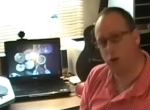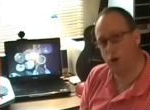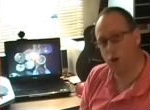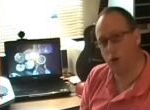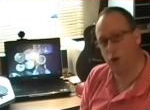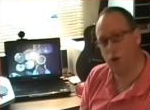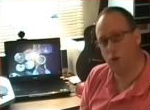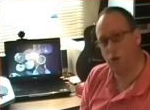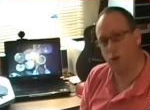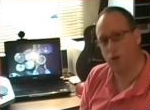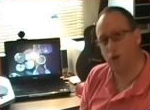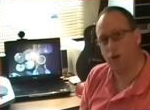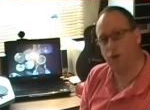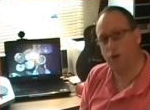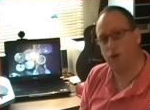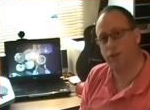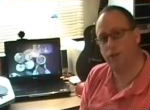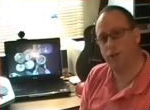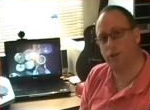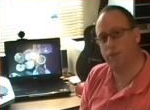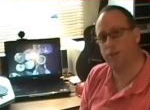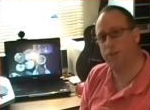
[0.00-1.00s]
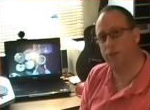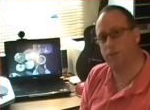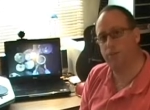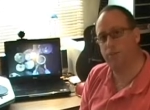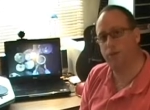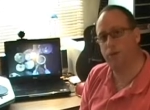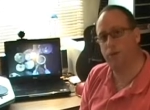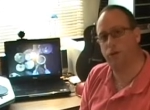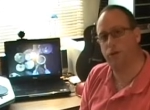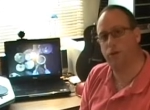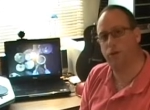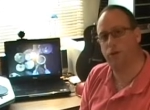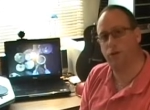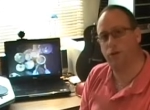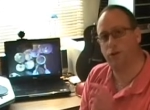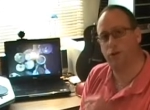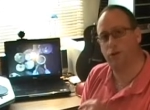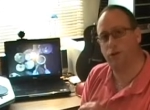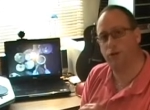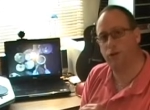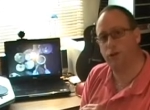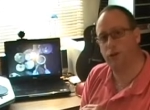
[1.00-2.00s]
you the setup box
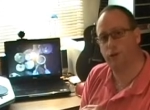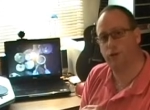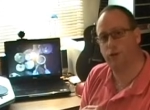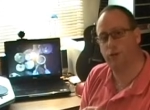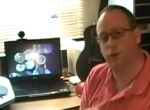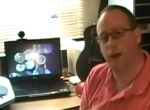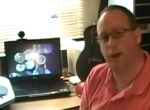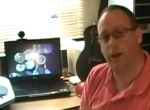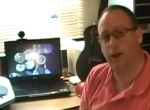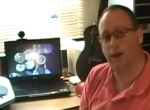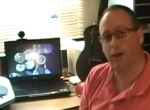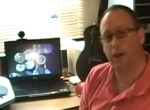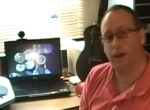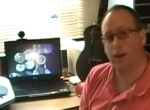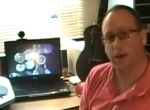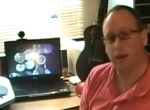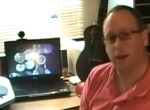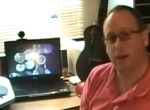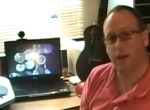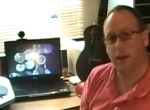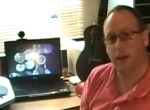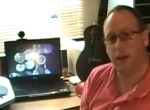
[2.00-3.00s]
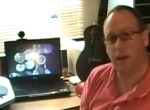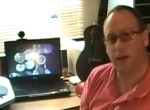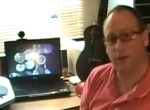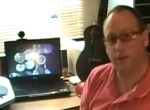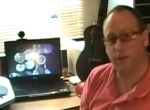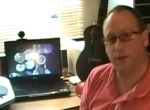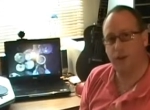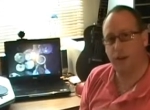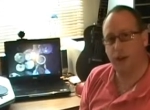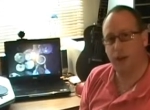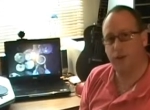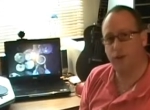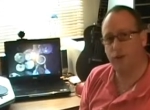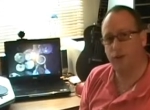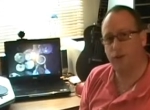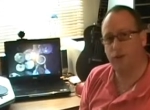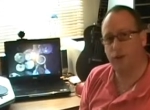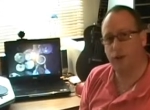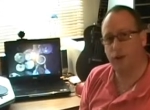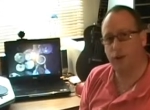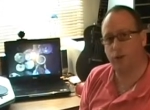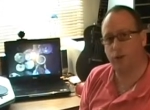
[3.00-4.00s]
on our software in a video that
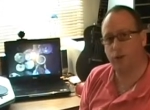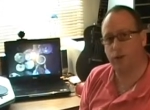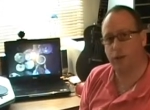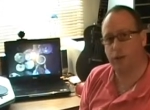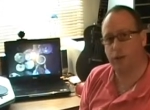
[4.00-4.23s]
follows